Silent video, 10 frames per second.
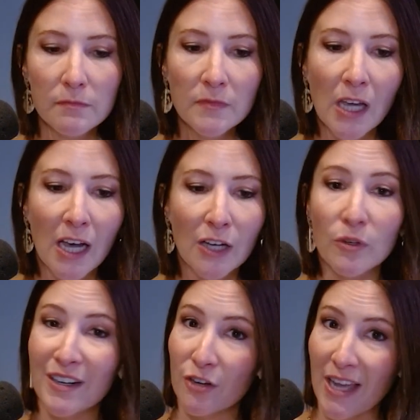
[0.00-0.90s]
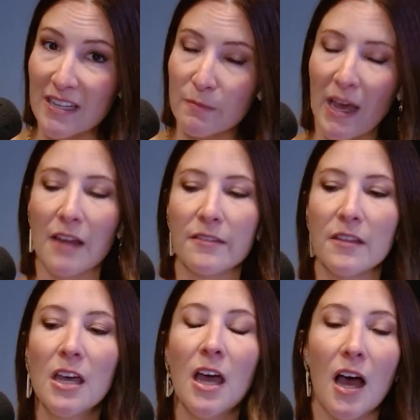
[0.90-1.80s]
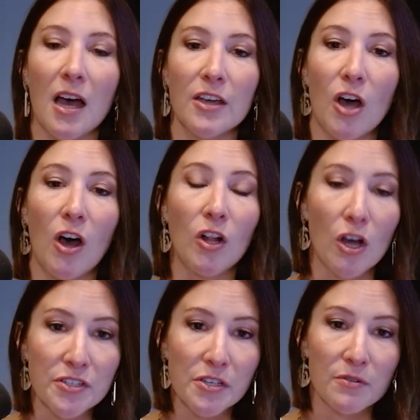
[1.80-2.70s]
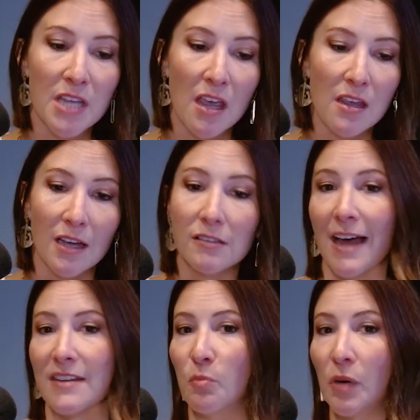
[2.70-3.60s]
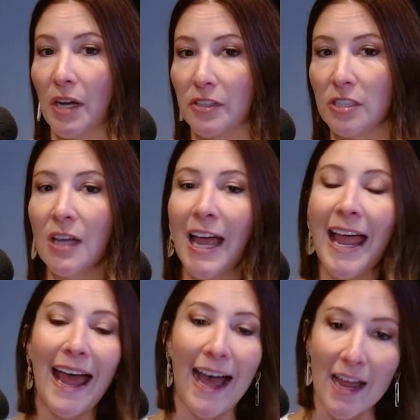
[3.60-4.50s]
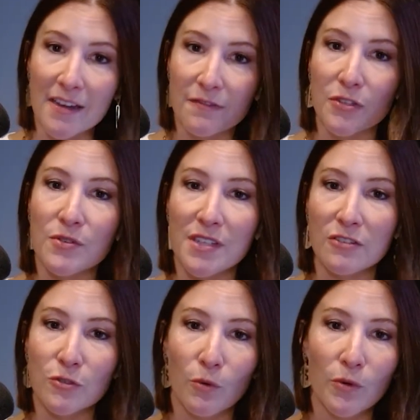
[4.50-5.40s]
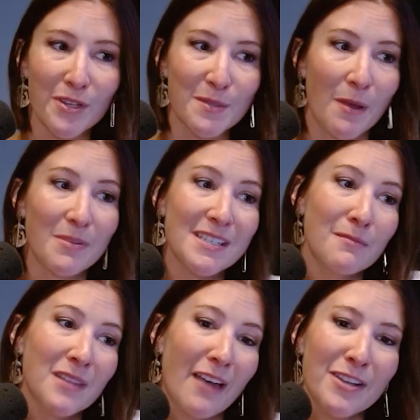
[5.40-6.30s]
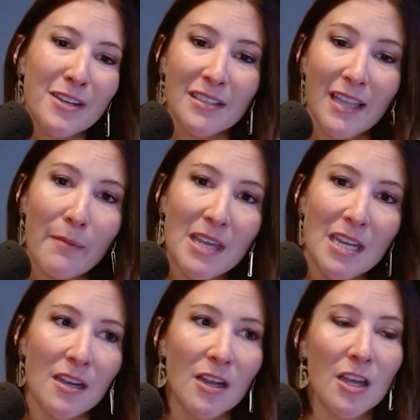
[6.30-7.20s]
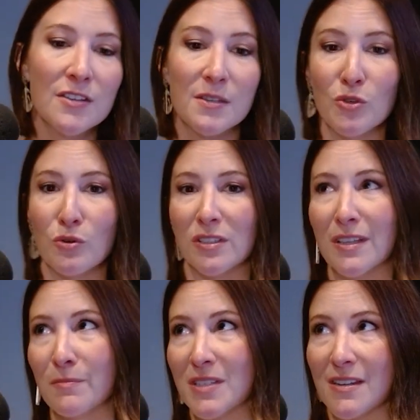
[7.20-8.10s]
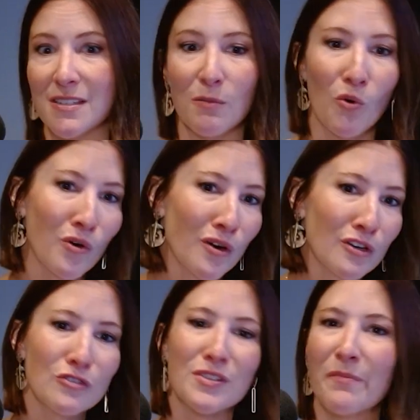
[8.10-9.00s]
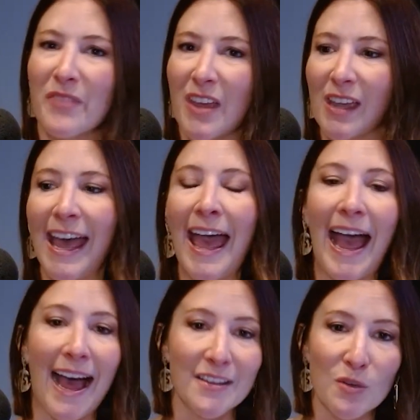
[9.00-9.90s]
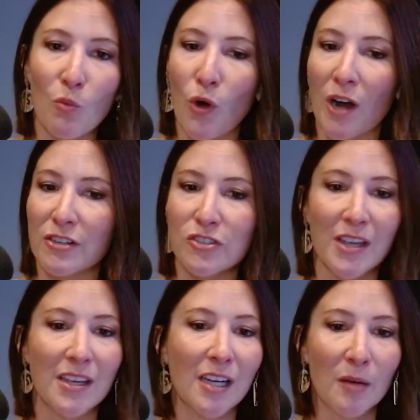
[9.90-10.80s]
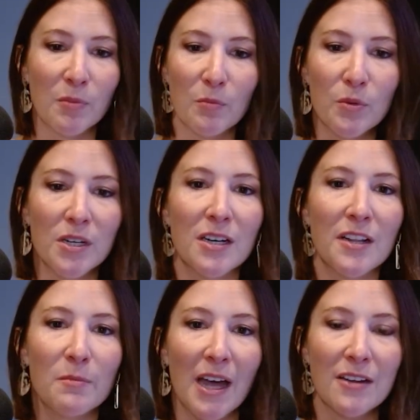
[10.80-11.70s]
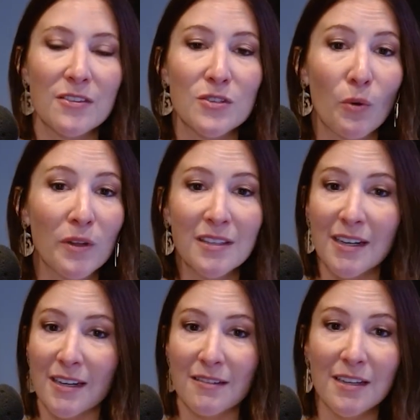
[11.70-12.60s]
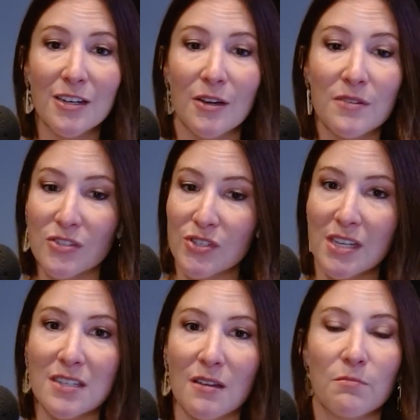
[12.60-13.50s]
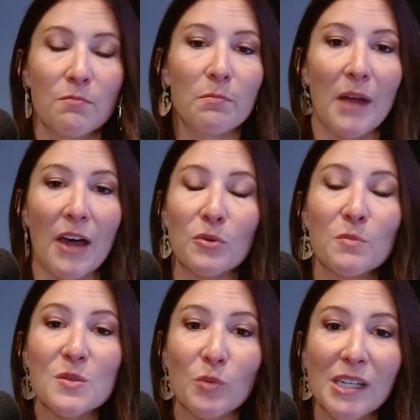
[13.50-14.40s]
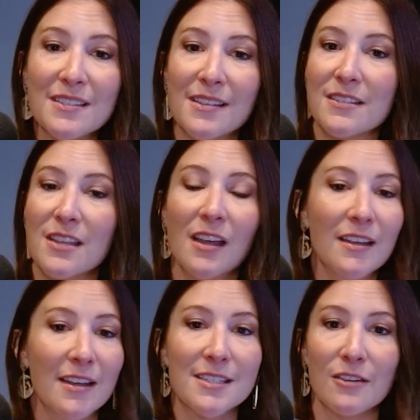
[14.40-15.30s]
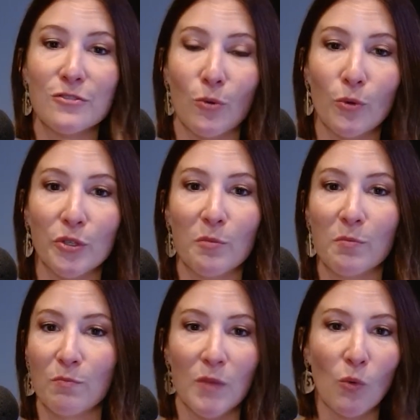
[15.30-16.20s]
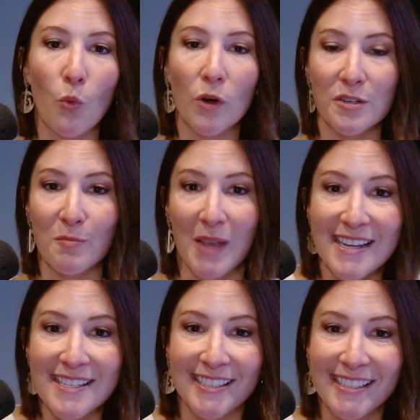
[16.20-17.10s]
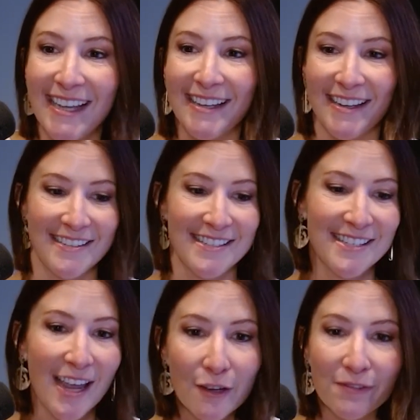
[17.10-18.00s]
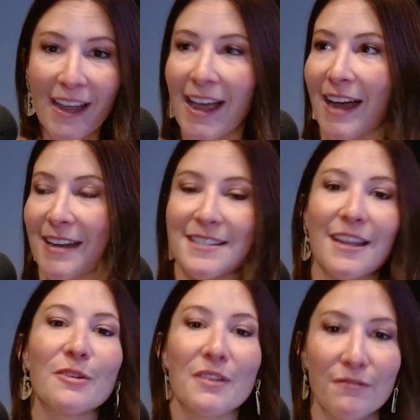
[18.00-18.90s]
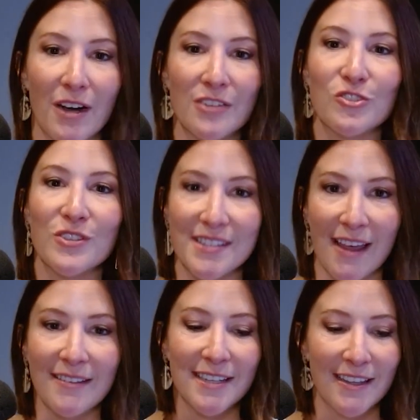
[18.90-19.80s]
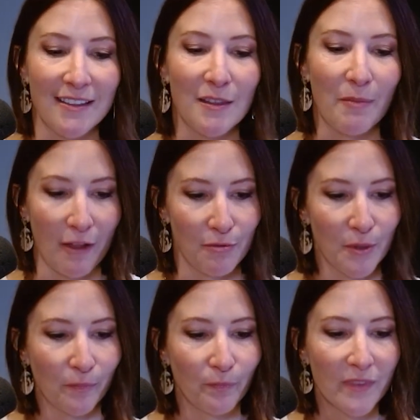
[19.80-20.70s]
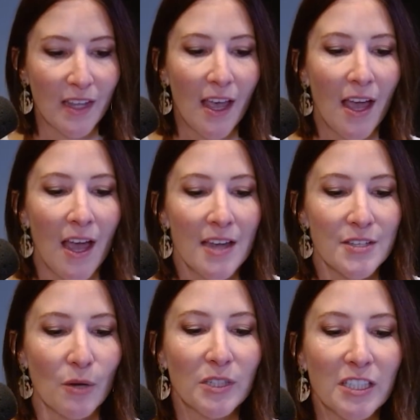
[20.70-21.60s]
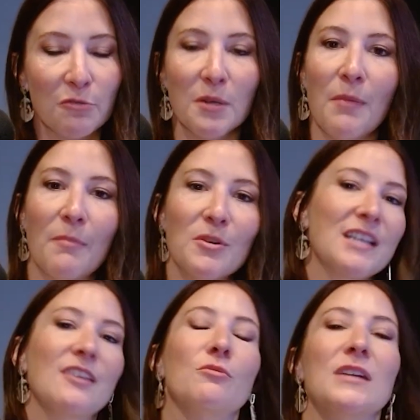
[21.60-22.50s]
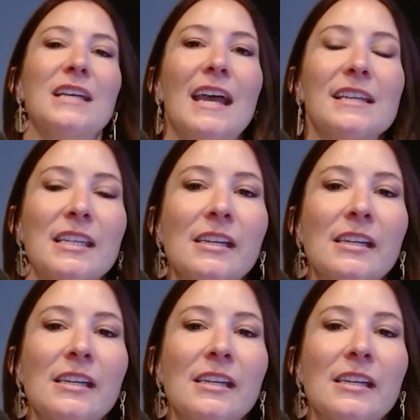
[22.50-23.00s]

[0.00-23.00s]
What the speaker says: Or in our guest bath. I'll also take a glass bottle, add a few essential oils, maybe some lemon, some eucalyptus, some orange or something, add some water, shake it up, put it on the back of the toilet, and it's a bathroom spritz that's essential oil and water based. It's safe and it's going to refresh the scent in the bathroom. So really remember to create